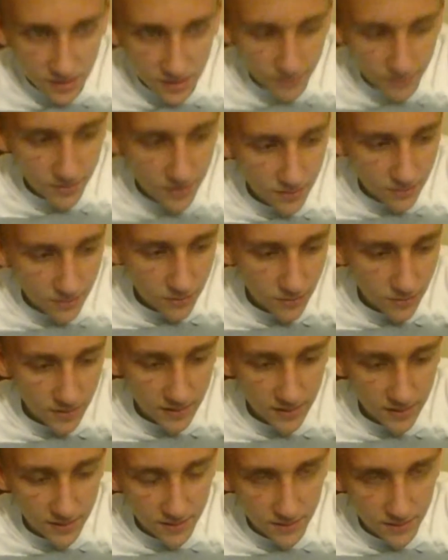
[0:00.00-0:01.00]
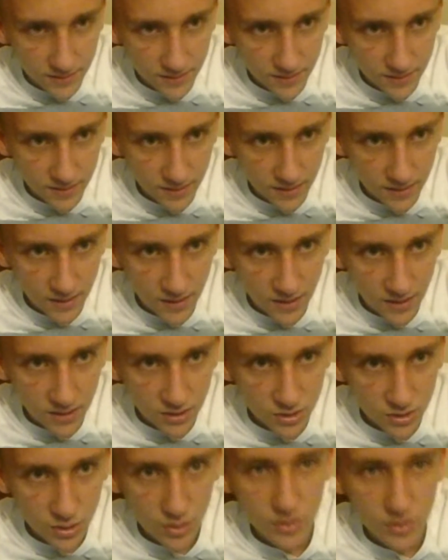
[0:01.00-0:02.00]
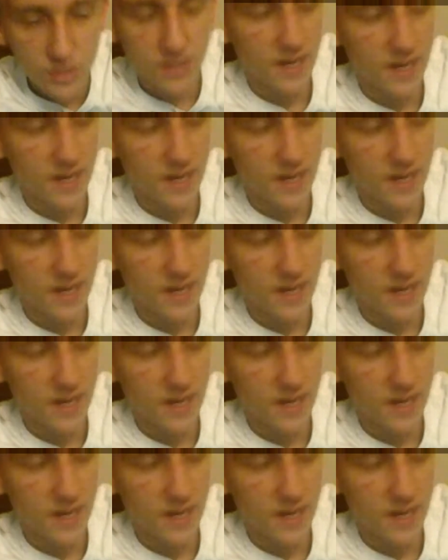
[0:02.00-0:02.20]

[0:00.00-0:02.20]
coming in through the Georgia